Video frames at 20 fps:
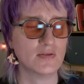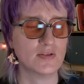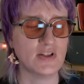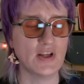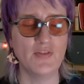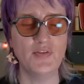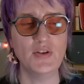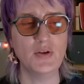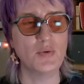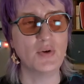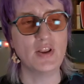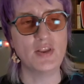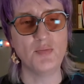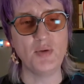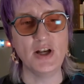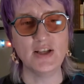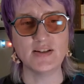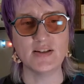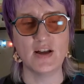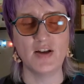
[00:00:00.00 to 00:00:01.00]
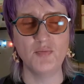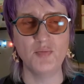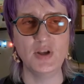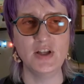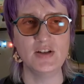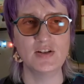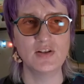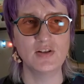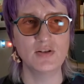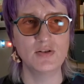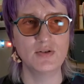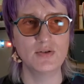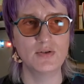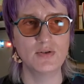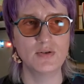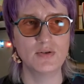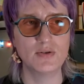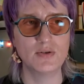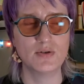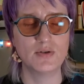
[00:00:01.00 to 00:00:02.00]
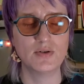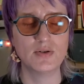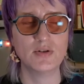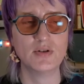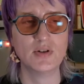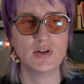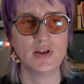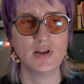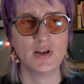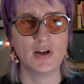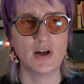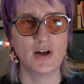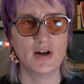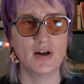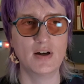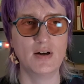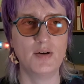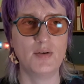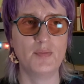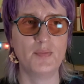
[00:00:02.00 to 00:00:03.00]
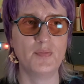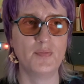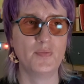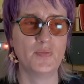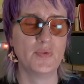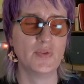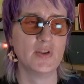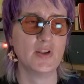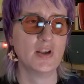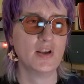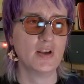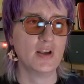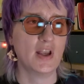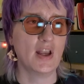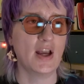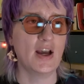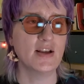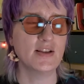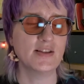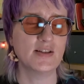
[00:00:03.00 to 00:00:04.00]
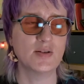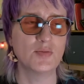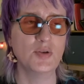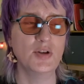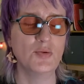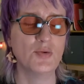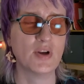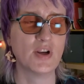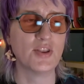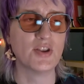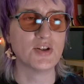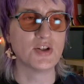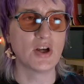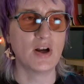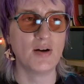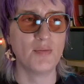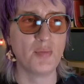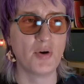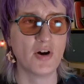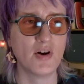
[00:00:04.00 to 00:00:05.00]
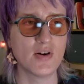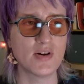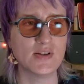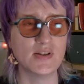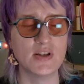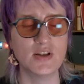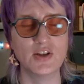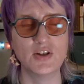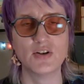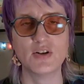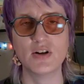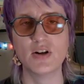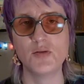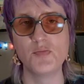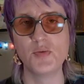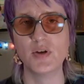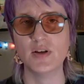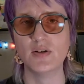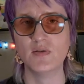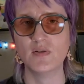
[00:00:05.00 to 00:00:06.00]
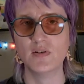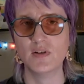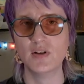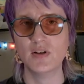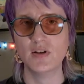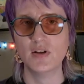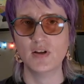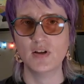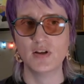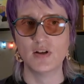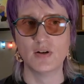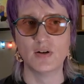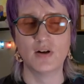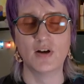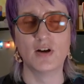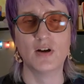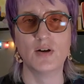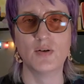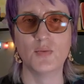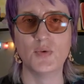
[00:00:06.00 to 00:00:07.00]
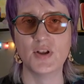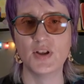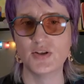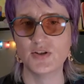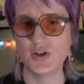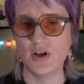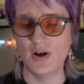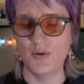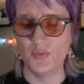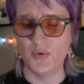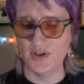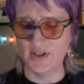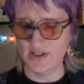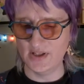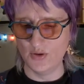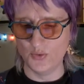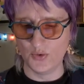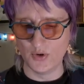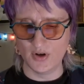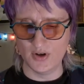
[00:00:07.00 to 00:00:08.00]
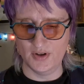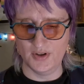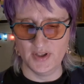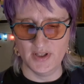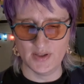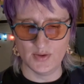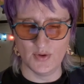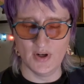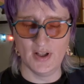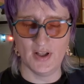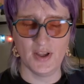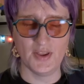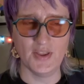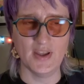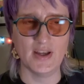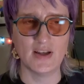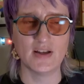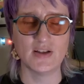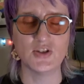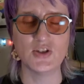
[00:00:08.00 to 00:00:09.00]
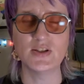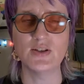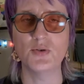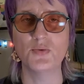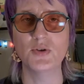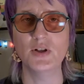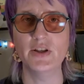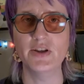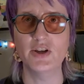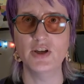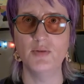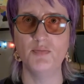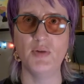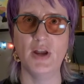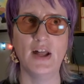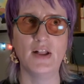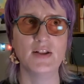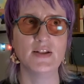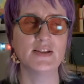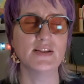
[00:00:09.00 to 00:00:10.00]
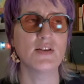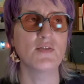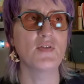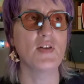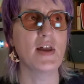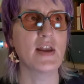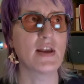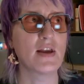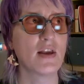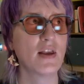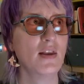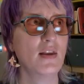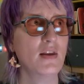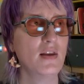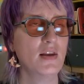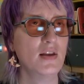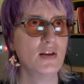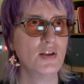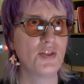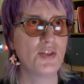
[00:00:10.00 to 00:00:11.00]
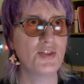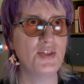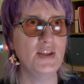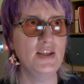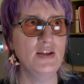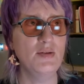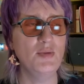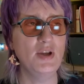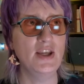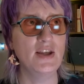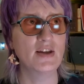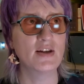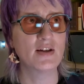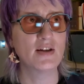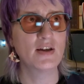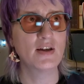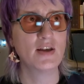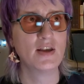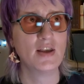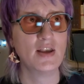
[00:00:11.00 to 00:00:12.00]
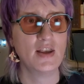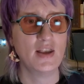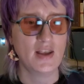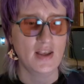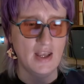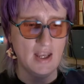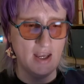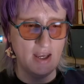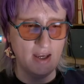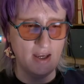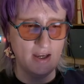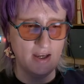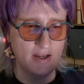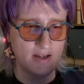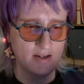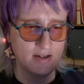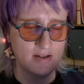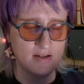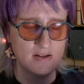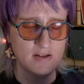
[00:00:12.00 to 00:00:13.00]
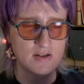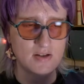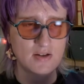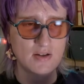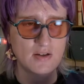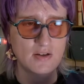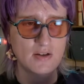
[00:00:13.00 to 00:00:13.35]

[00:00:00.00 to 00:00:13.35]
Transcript: definitely one of the best I've been to. Um, has to be one of the top parks in Europe, and Uh, one of the top ones in the world as well, I think. Just a really good balance of like theming and